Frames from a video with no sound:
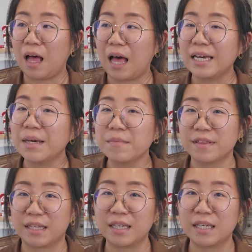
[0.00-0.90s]
I am
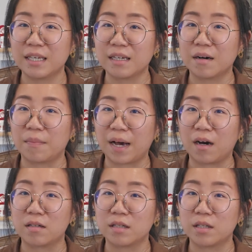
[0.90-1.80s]
thinking
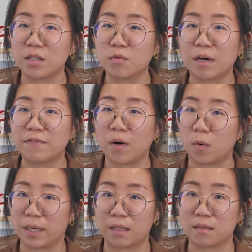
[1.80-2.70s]
about
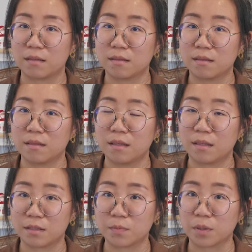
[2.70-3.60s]
UFOing
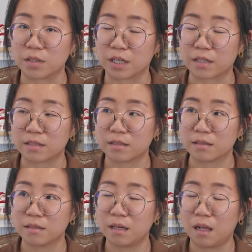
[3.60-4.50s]
this project,
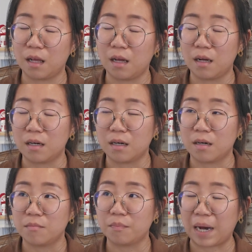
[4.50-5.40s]

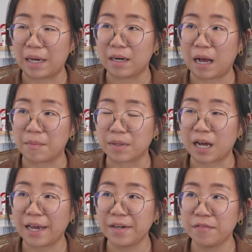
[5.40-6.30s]
but I'm
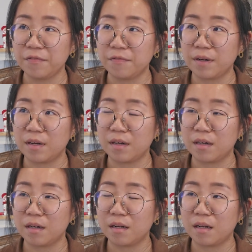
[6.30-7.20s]
kind of
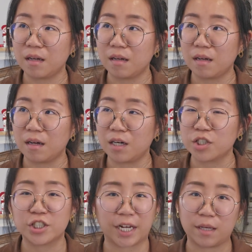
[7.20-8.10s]

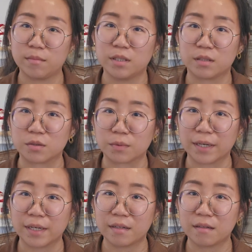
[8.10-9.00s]
ashamed to do
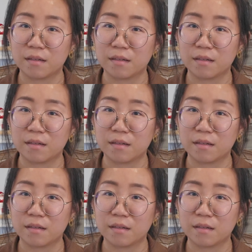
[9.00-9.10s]
it